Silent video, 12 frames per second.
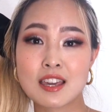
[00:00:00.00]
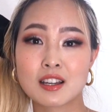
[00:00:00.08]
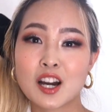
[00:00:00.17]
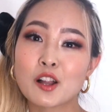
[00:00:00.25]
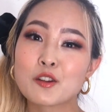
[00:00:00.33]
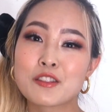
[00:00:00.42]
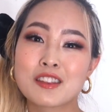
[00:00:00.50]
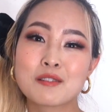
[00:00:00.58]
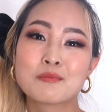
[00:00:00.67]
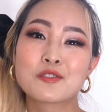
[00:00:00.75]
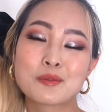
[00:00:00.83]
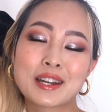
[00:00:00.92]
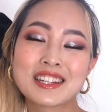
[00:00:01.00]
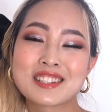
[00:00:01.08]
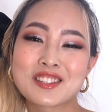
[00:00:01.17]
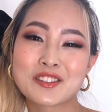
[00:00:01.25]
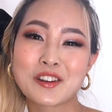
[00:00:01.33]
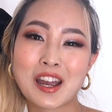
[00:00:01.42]
color theme for my
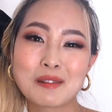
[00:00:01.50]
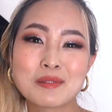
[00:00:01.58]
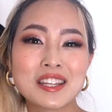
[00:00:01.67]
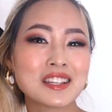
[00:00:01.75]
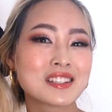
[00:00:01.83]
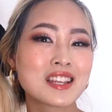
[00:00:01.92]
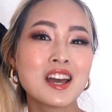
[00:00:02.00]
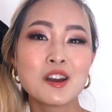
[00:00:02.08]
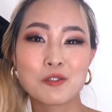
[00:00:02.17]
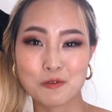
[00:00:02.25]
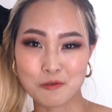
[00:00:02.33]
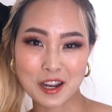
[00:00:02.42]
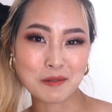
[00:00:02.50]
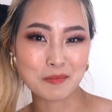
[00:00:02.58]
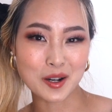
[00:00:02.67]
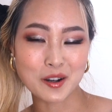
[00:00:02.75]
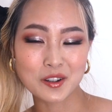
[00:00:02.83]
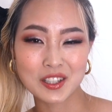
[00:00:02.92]
Instagram is
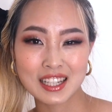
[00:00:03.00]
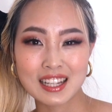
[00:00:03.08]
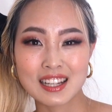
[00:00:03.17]
rainbow.